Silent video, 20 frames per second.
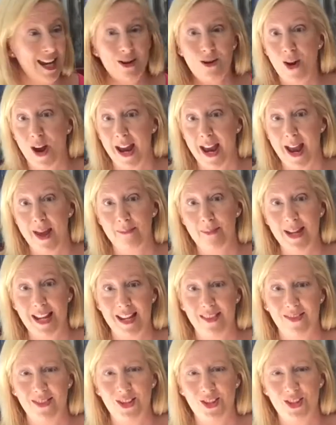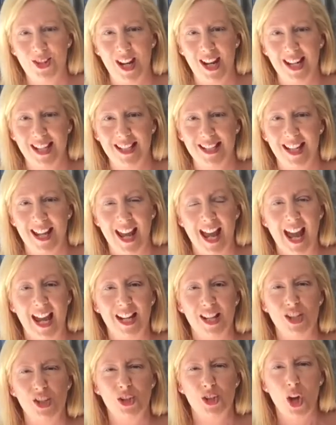Here I am in the shed and
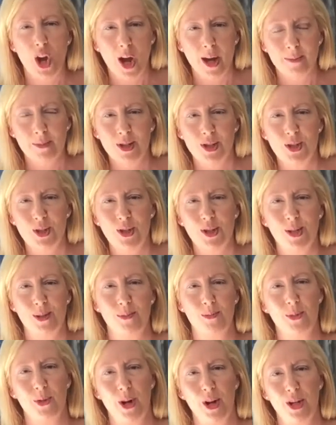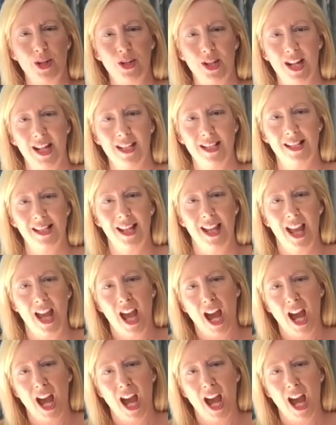it's time to do some projects,